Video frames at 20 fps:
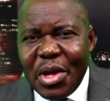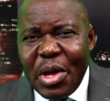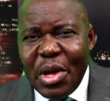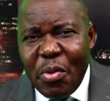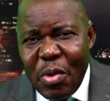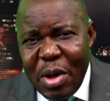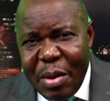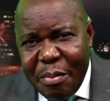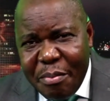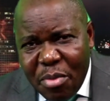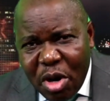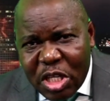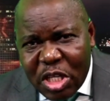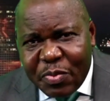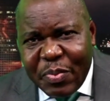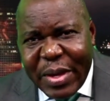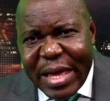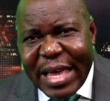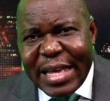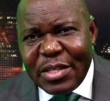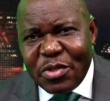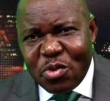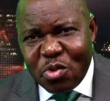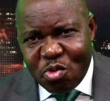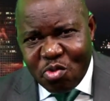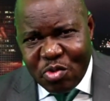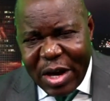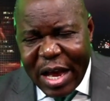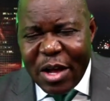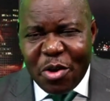We must begin to
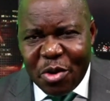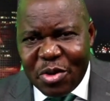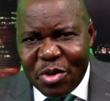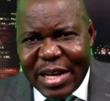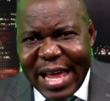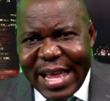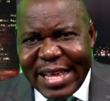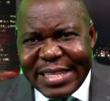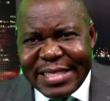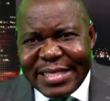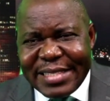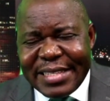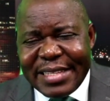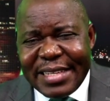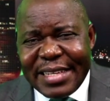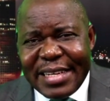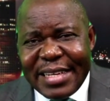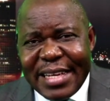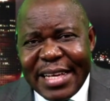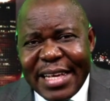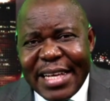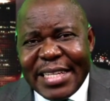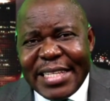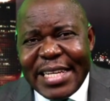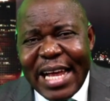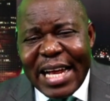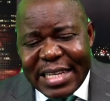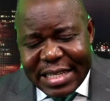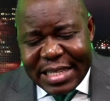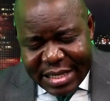recognize
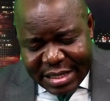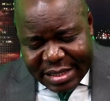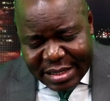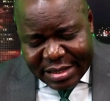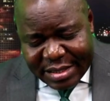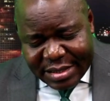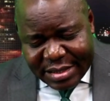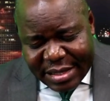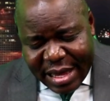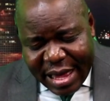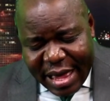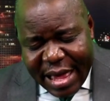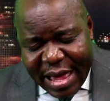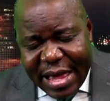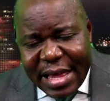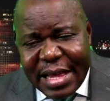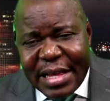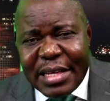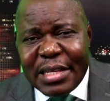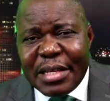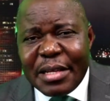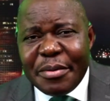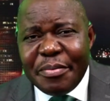that saying,